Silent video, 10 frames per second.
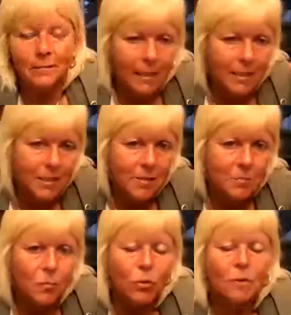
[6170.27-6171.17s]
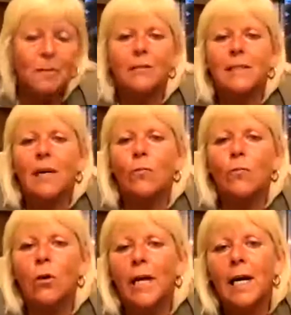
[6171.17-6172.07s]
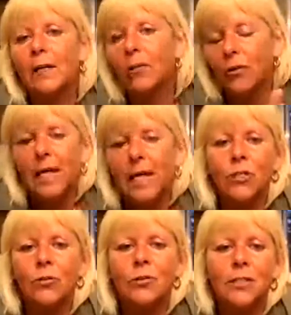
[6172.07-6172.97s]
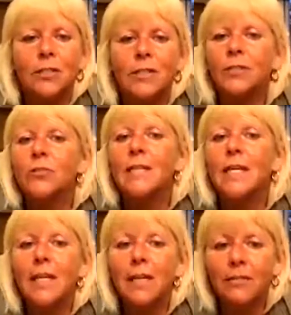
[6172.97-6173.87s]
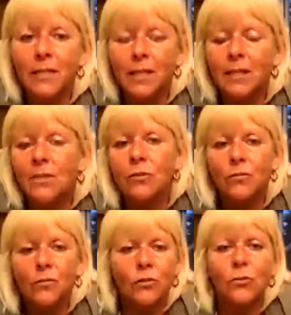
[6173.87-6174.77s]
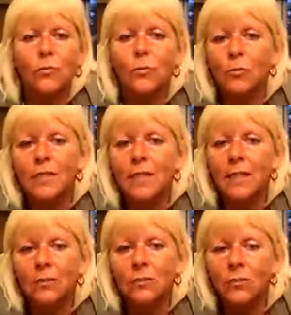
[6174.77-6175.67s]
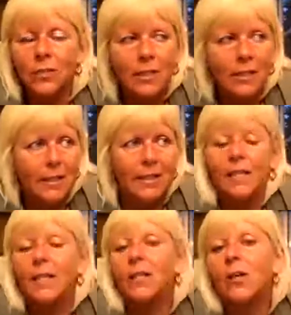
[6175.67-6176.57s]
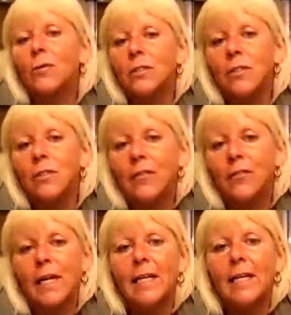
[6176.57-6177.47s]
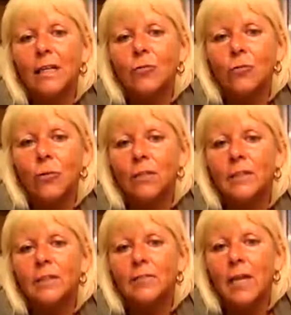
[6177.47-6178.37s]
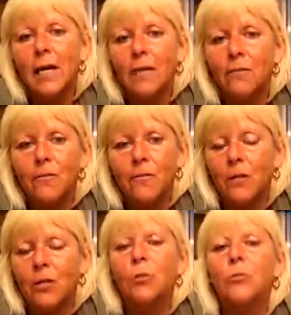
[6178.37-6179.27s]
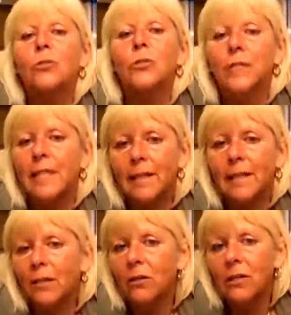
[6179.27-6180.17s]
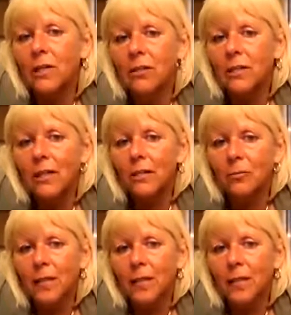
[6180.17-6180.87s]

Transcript: a small amount out of one eye. Other eye is useless. It doesn't hear anything, so you've got to work with signals, you know, to give it any kind of quality of life. Who's going to take that on? It's going to end up